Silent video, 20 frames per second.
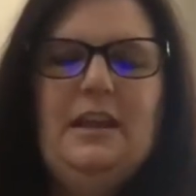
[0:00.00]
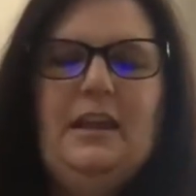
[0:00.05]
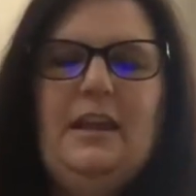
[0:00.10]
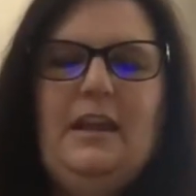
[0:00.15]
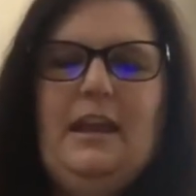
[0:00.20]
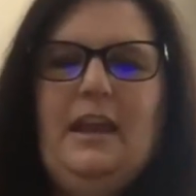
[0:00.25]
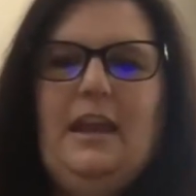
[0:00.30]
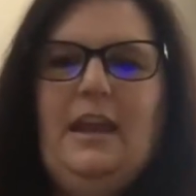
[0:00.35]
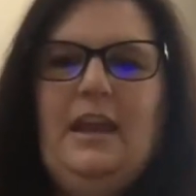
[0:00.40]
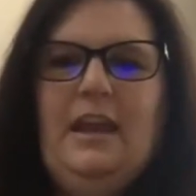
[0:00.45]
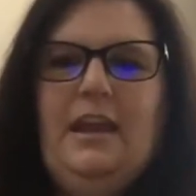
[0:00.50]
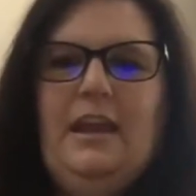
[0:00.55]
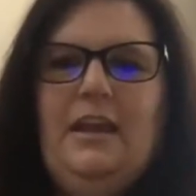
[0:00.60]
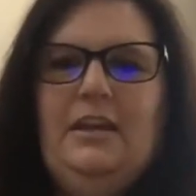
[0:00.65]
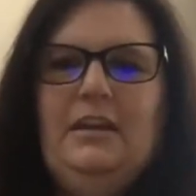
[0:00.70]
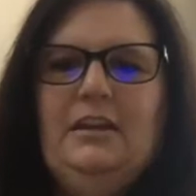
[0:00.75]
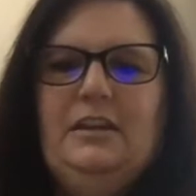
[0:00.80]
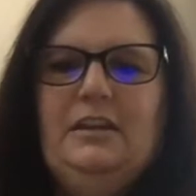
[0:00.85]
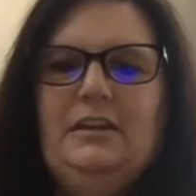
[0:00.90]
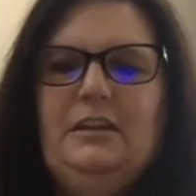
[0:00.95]

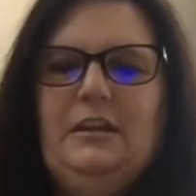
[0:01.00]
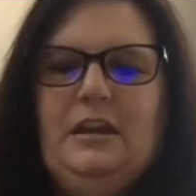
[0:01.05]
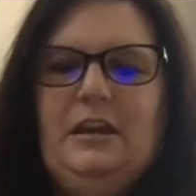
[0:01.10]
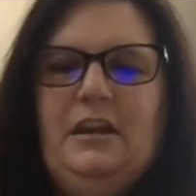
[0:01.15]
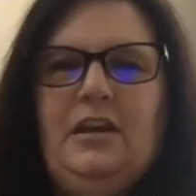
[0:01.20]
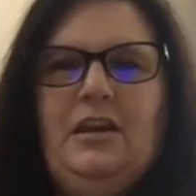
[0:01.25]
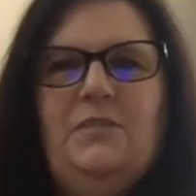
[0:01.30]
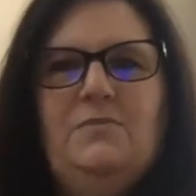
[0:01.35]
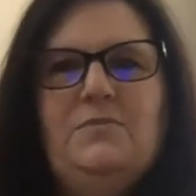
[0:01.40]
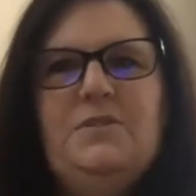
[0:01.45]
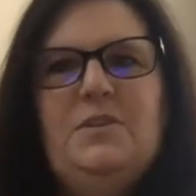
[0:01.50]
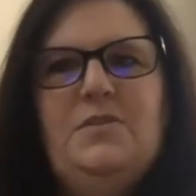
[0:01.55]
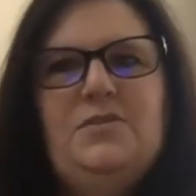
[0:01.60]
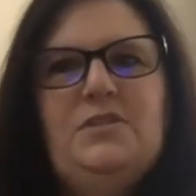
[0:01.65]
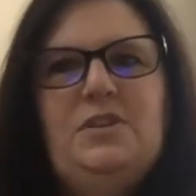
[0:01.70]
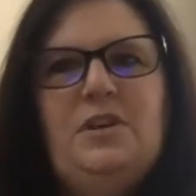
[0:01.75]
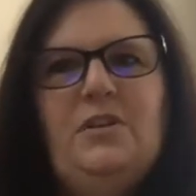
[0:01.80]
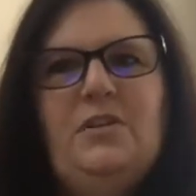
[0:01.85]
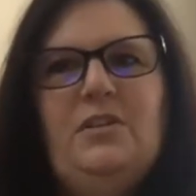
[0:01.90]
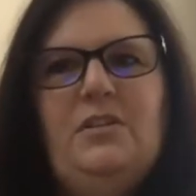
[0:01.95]
And so
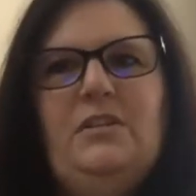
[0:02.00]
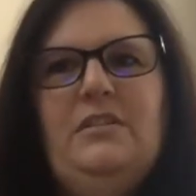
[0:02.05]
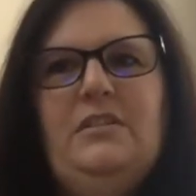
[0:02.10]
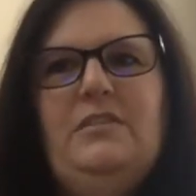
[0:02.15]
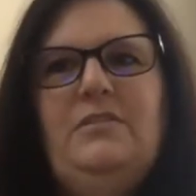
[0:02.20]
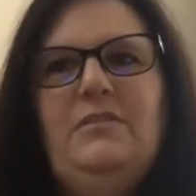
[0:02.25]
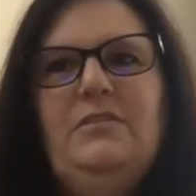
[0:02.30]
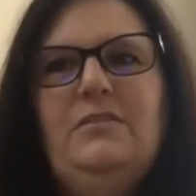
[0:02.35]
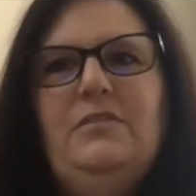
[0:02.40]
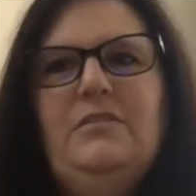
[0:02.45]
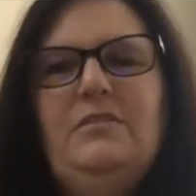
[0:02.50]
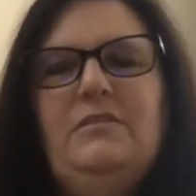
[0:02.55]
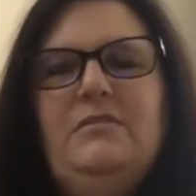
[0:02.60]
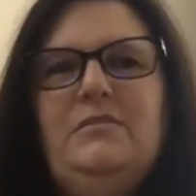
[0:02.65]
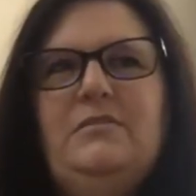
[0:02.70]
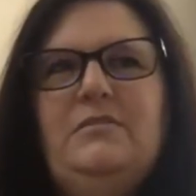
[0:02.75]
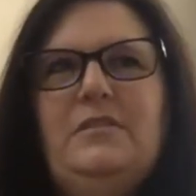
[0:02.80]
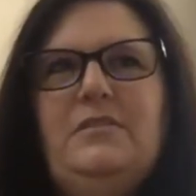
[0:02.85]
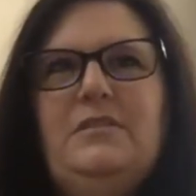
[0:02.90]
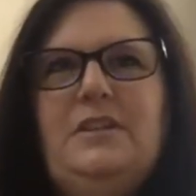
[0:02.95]

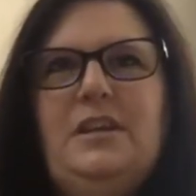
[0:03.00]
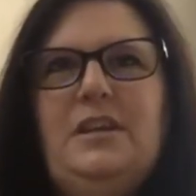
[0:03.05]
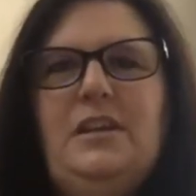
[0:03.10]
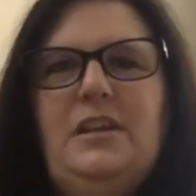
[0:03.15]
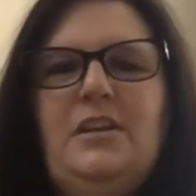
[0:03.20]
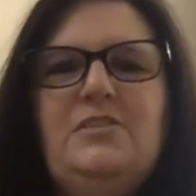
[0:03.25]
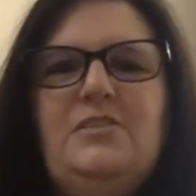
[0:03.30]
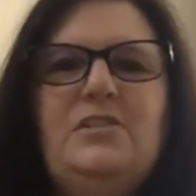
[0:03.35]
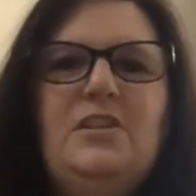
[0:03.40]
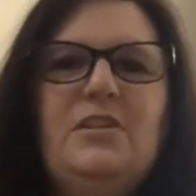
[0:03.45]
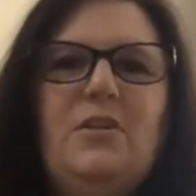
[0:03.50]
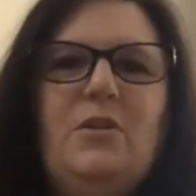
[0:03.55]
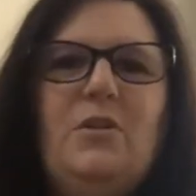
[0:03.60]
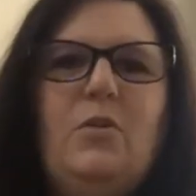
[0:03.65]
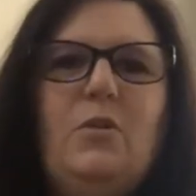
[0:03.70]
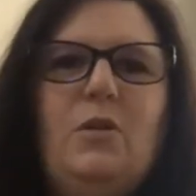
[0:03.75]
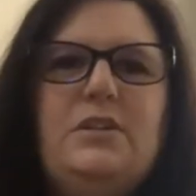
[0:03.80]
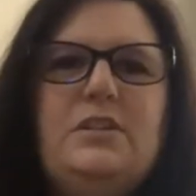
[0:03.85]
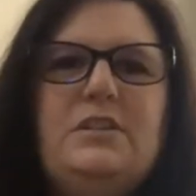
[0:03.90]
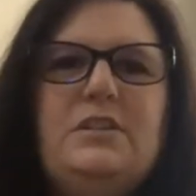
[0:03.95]
I took a
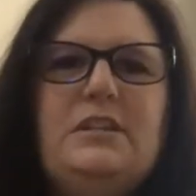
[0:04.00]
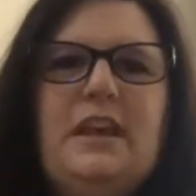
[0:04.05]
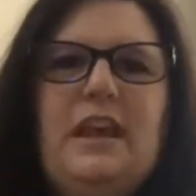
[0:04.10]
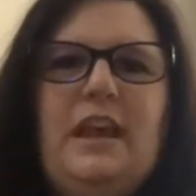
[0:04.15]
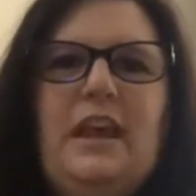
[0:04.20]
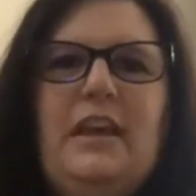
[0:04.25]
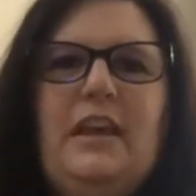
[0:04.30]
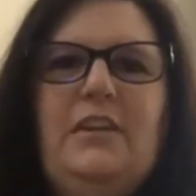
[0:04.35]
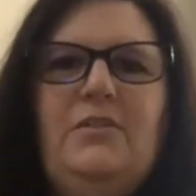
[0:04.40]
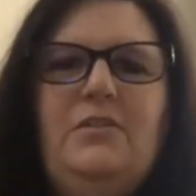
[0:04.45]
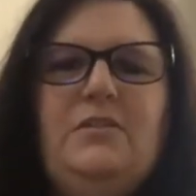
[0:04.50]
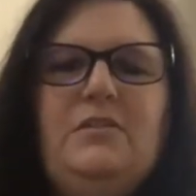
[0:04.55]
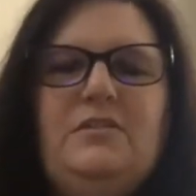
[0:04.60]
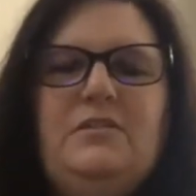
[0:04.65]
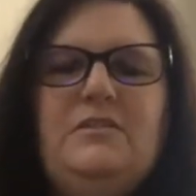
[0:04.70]
course then,